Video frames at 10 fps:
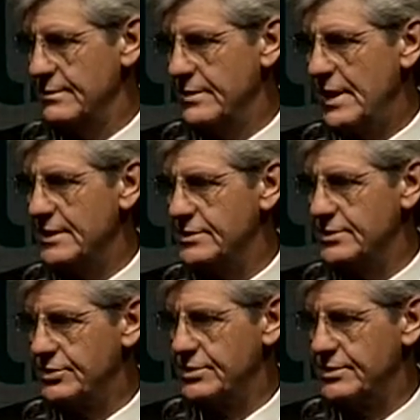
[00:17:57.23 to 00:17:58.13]
But I can
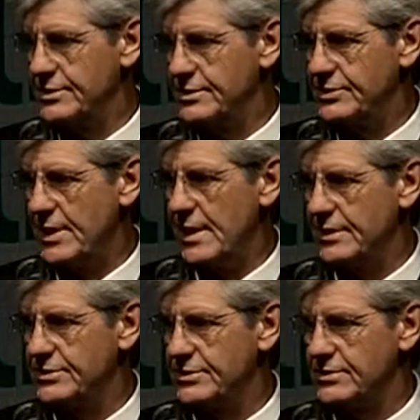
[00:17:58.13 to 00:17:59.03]
assure you the
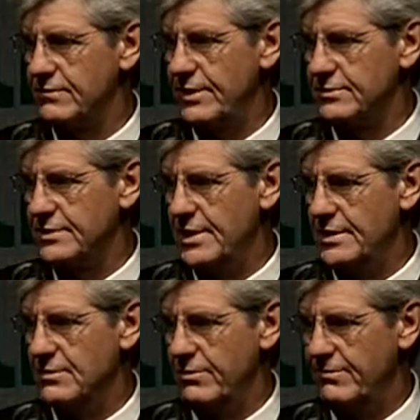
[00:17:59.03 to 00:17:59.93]
challenges of health
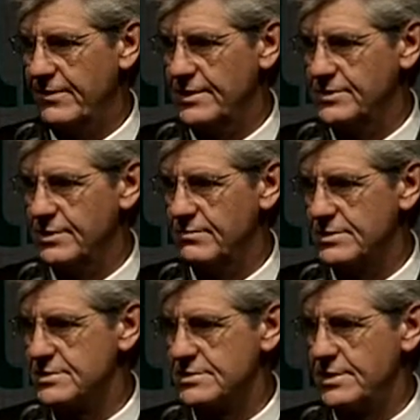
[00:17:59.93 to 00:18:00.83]
care that we face here in
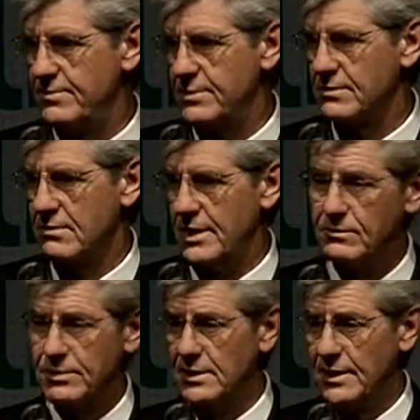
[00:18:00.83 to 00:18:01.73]
Mississippi are great.
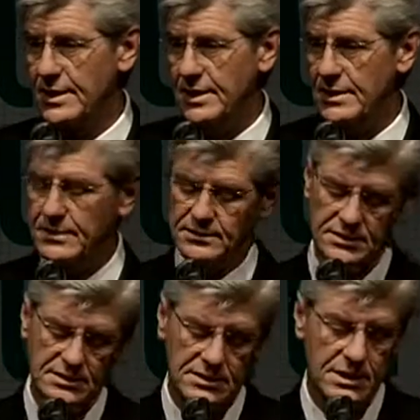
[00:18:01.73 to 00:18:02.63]
We lead
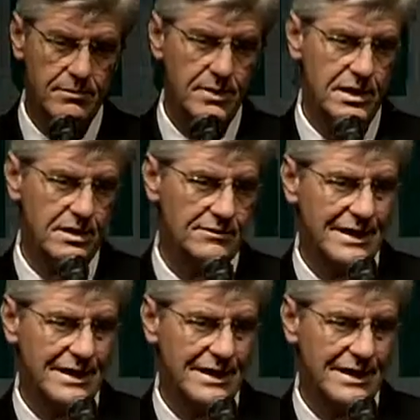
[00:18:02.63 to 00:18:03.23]
in many of the